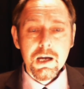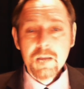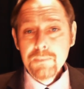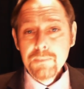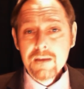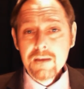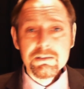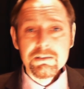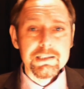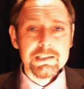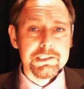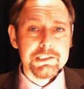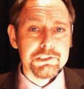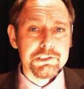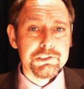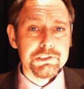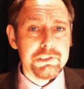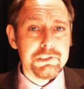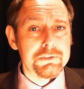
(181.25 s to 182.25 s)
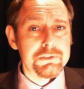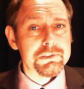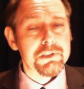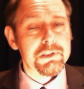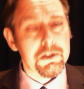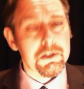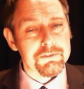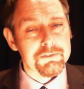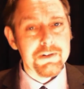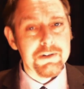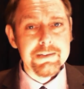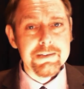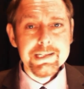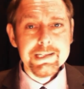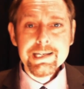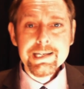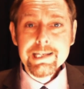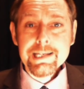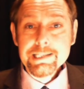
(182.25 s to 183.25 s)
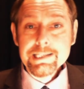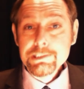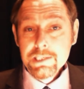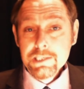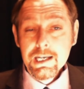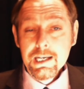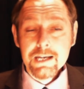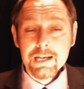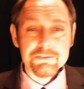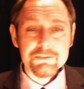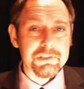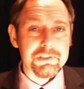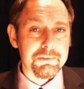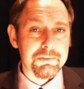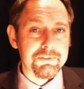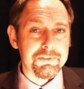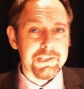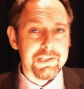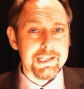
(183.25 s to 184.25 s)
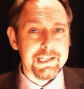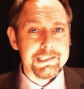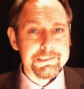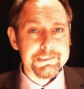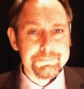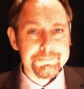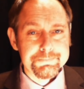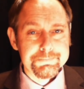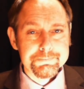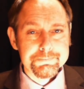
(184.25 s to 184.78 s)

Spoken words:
Apparently, the students are very keen to have some of these.